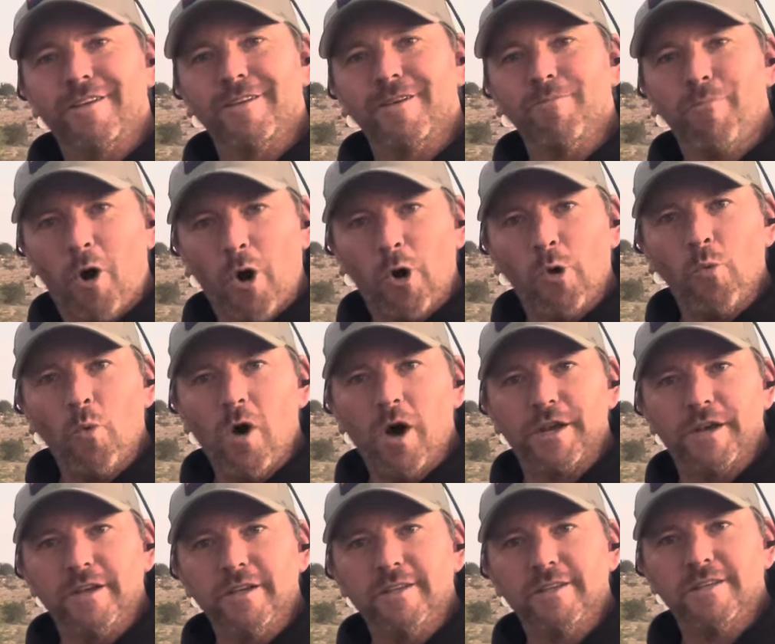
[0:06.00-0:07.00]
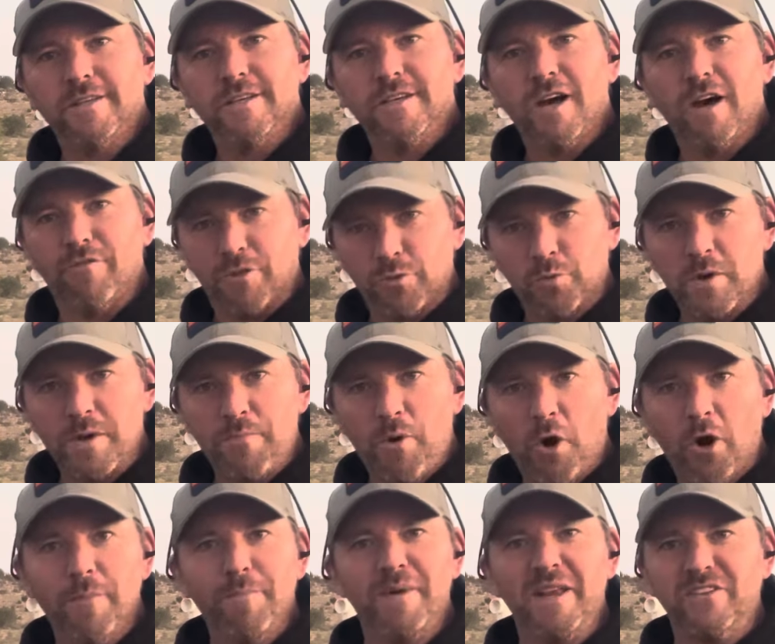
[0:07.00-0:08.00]
Part one of a
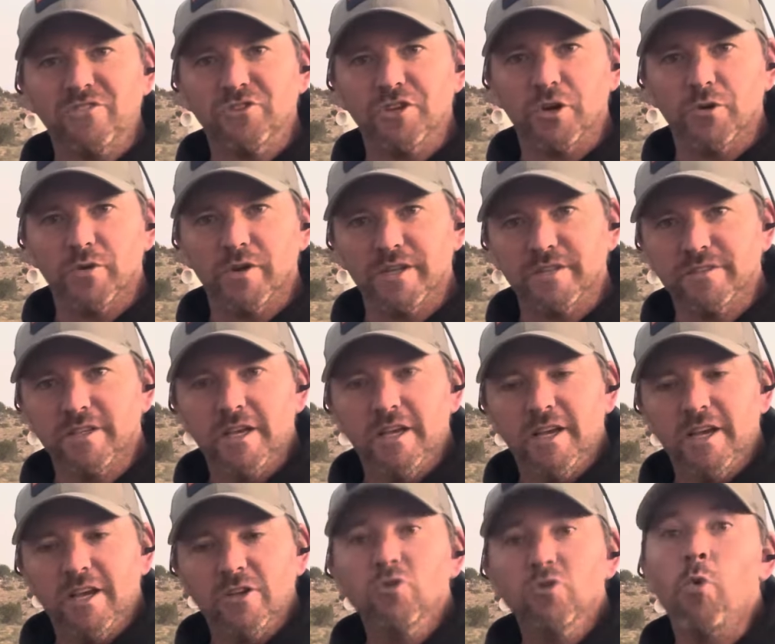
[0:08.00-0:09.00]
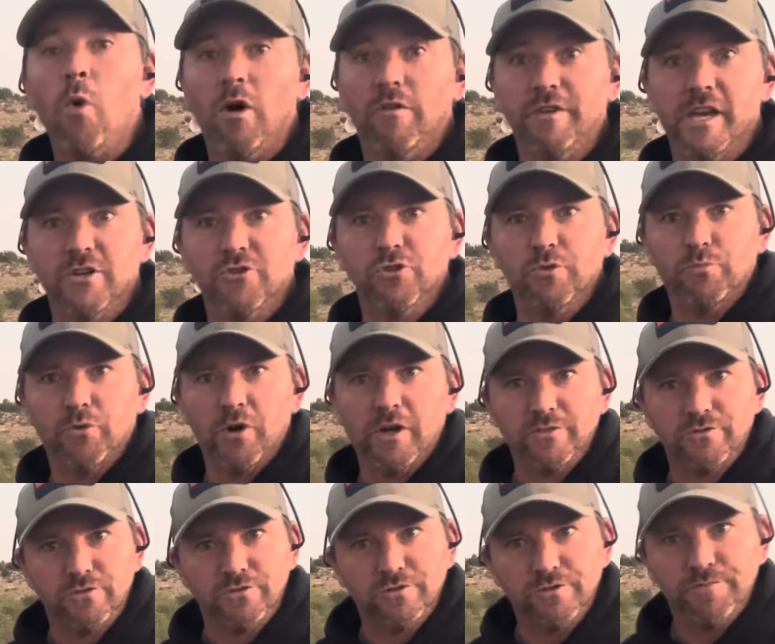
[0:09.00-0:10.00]
3-part mini-series, 12-gauge
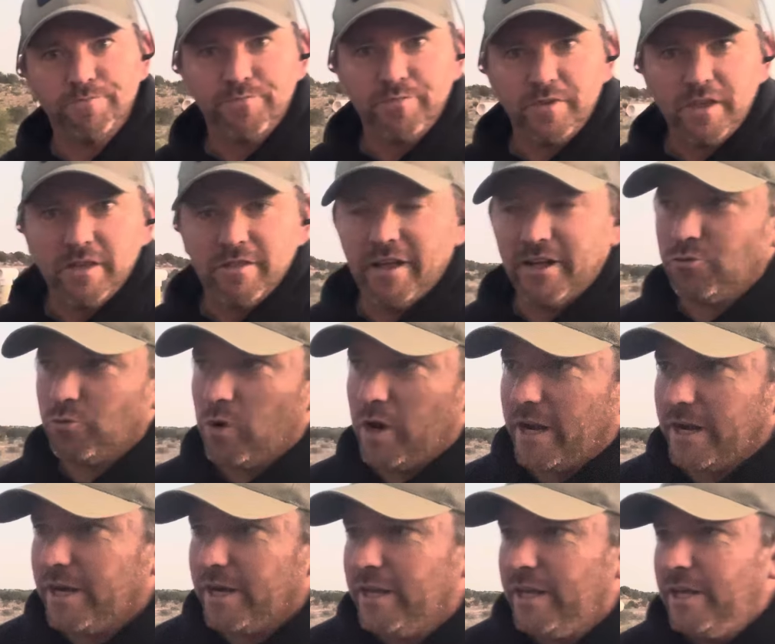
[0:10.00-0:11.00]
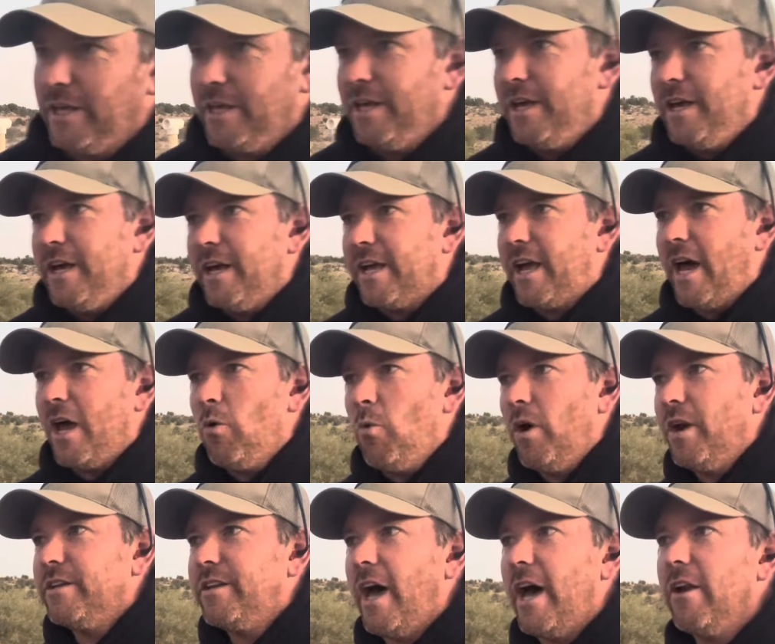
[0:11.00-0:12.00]
suppressors. That's right. Kind of
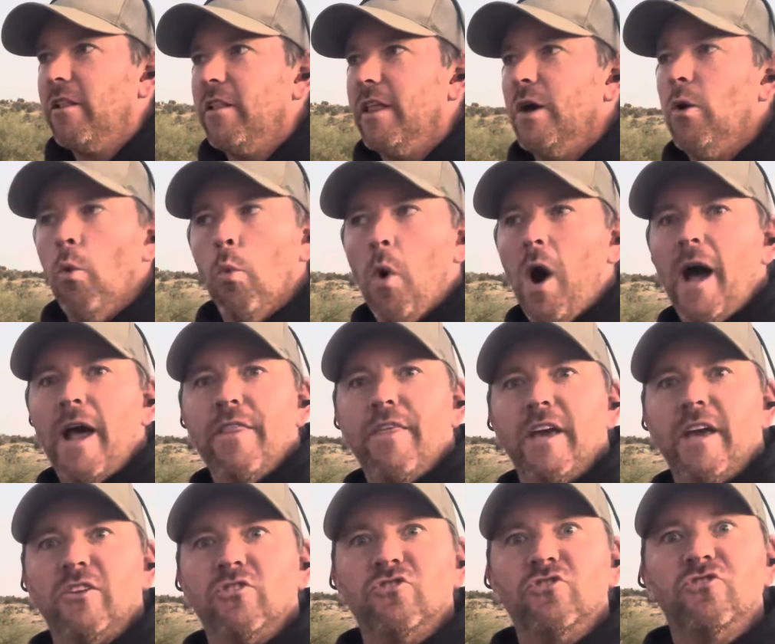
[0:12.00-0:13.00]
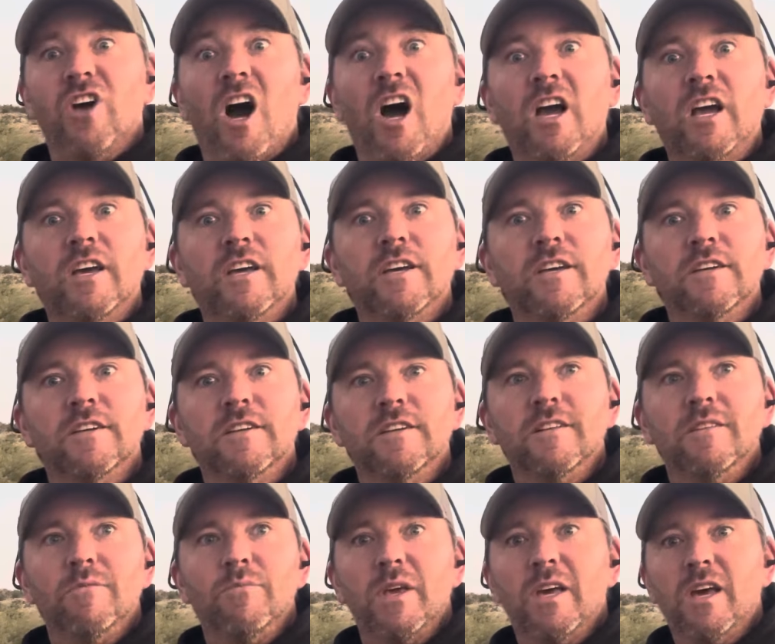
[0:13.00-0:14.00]
want to title it, Why They Suck.
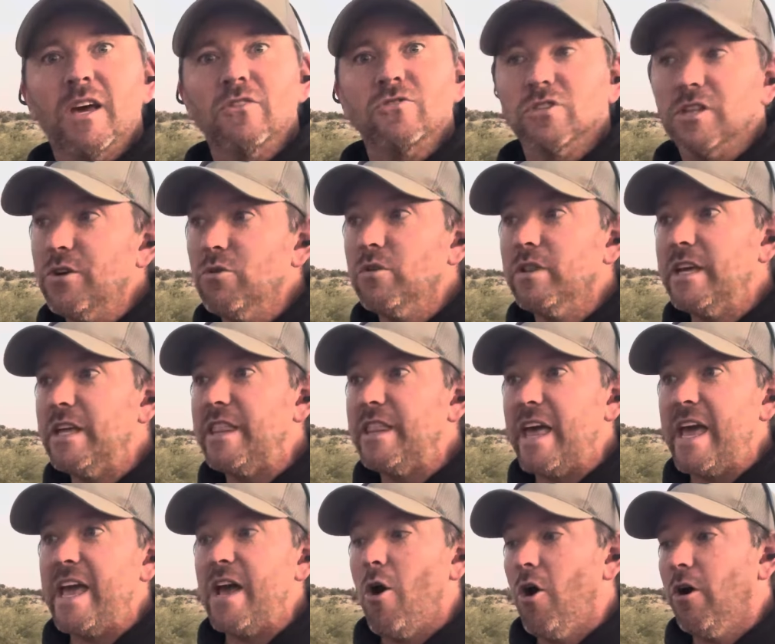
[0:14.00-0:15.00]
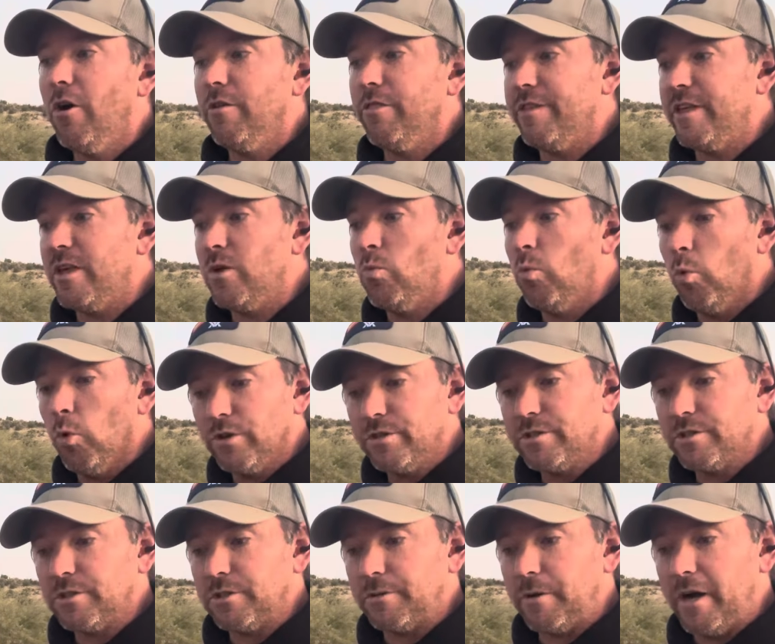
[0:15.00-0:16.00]
Because literally they are the
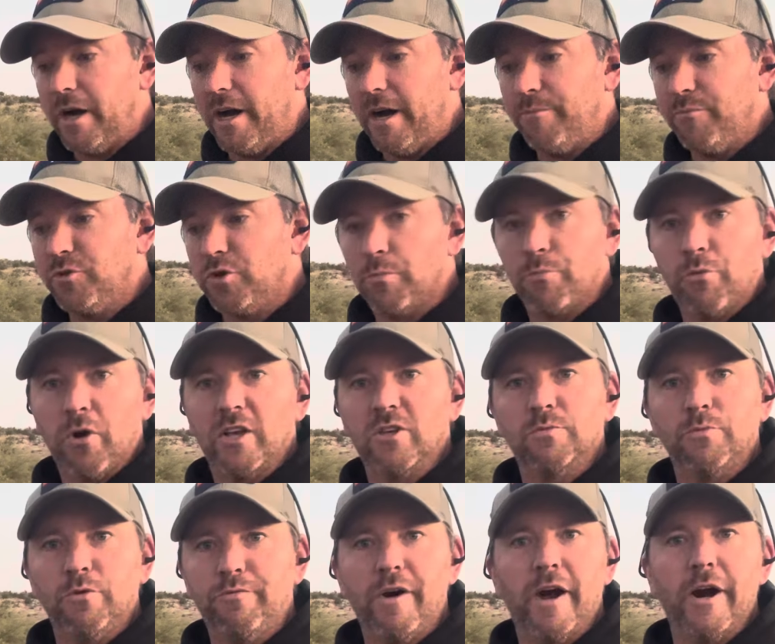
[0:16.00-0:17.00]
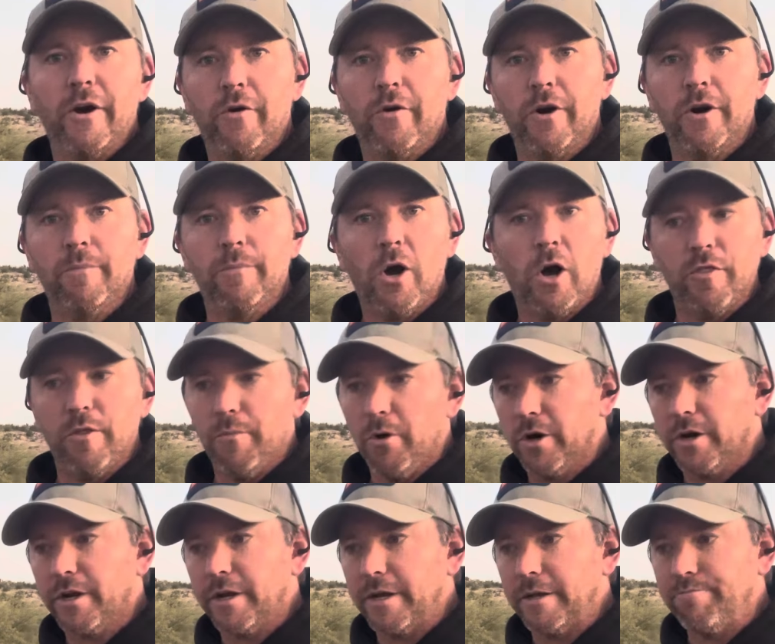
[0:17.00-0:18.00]
worst suppressible firearm on the
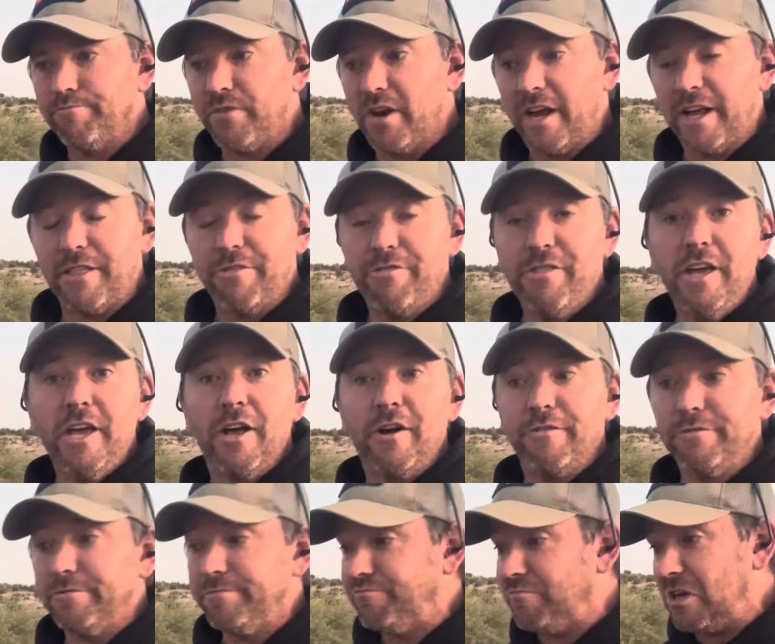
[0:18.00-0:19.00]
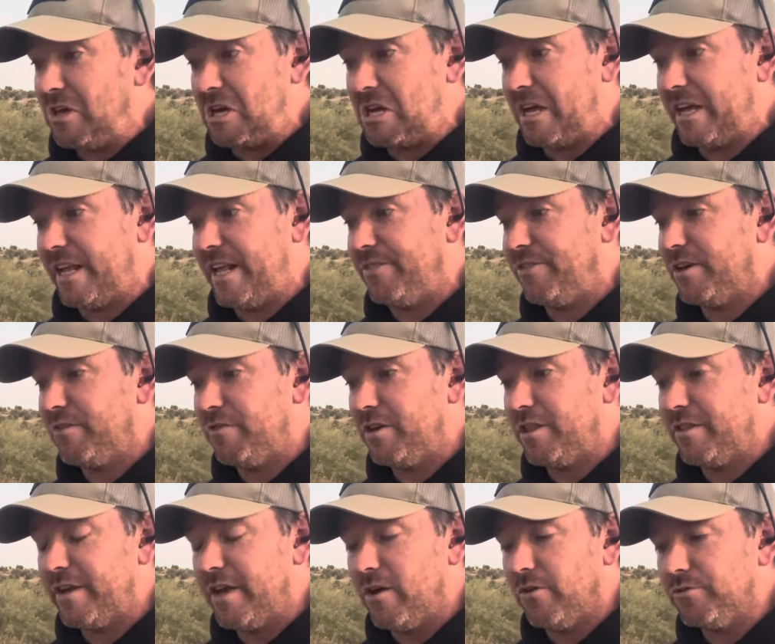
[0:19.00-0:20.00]
market that I can think of. I can't think of
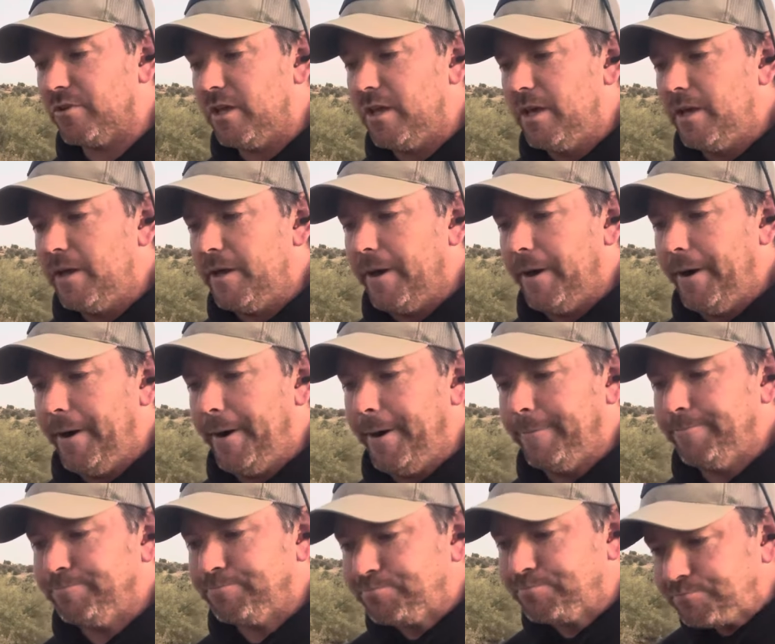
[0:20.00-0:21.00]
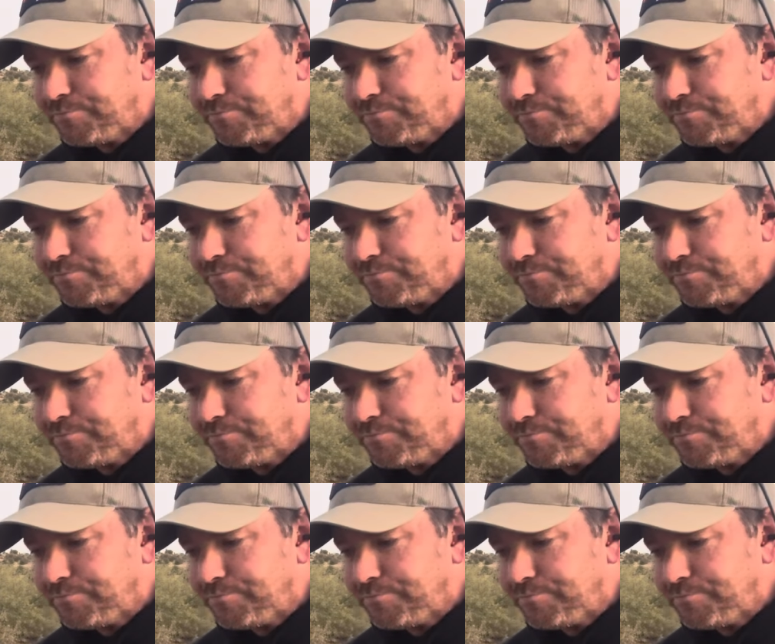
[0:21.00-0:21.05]
anything else. And